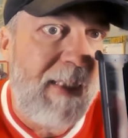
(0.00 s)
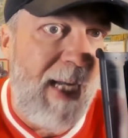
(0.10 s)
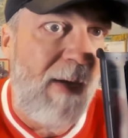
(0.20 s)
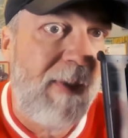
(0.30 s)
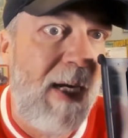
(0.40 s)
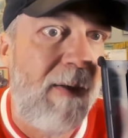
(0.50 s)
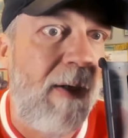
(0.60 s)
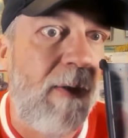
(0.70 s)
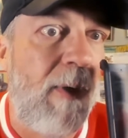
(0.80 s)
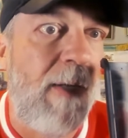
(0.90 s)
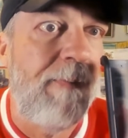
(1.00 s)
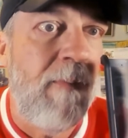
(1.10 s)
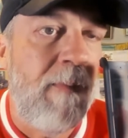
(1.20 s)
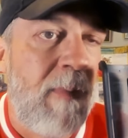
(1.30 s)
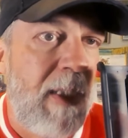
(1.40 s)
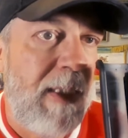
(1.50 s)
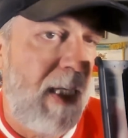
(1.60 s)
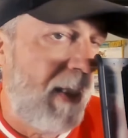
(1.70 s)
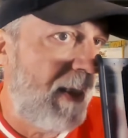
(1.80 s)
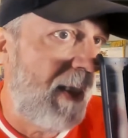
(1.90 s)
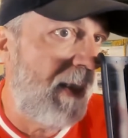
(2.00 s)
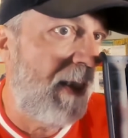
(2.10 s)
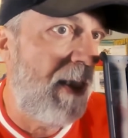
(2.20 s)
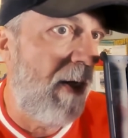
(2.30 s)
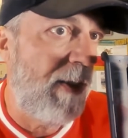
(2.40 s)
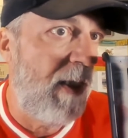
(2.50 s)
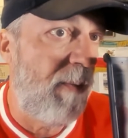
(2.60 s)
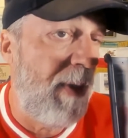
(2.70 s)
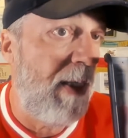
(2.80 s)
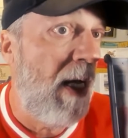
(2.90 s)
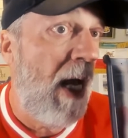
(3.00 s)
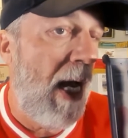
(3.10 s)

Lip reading: downtown Ottawa, telling CSIS and the RCMP